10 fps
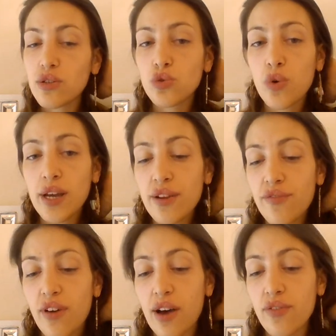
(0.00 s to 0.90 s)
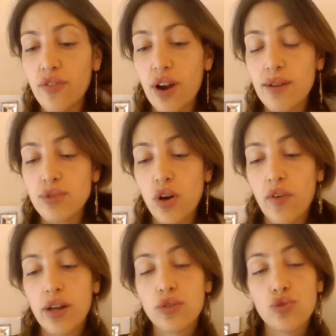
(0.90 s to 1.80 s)
25 grams of
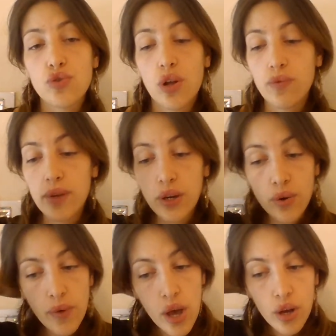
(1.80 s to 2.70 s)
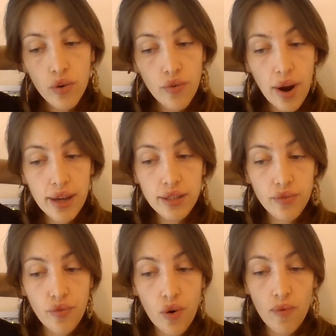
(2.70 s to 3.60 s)
anhydrous aluminum chloride in the
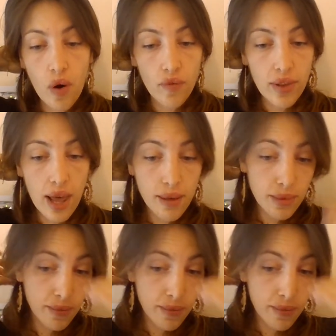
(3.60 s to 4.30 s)
form of lumps.